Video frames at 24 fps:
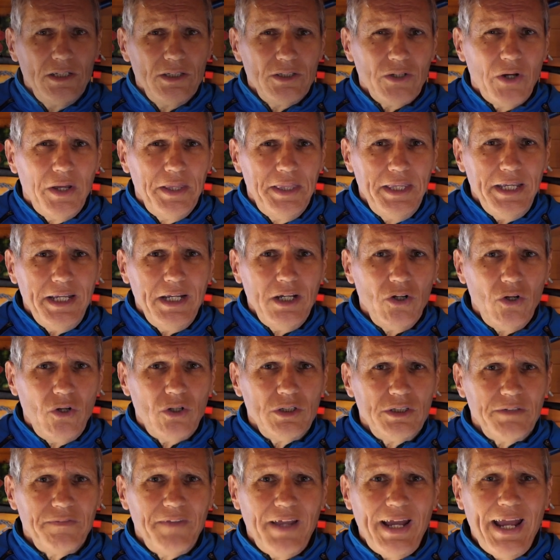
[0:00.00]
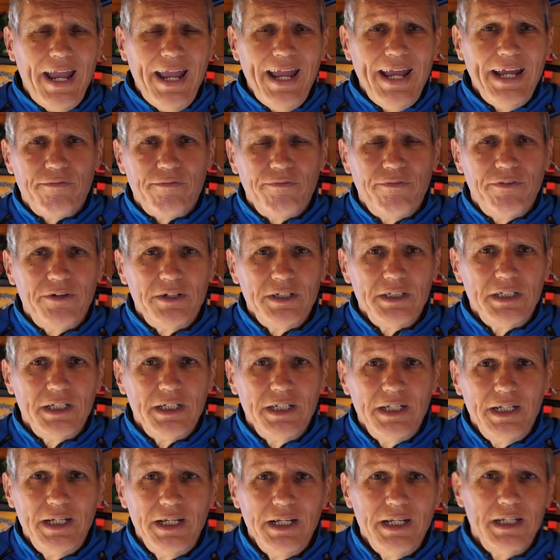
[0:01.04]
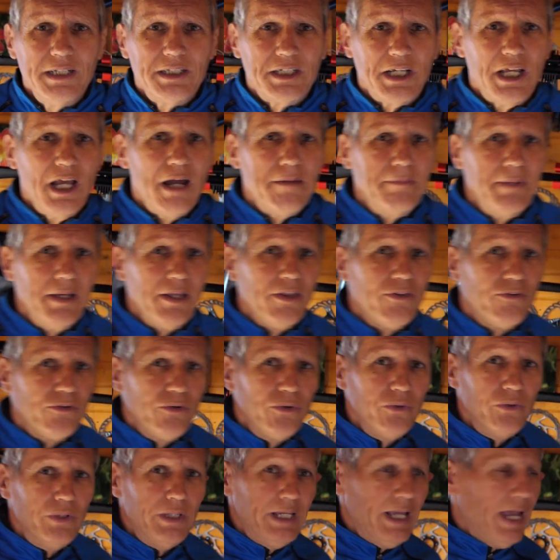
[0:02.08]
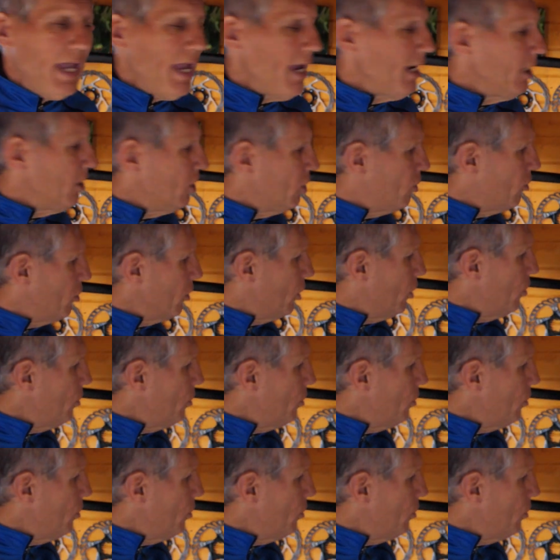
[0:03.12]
So I think a lot of that comfort is coming through the extra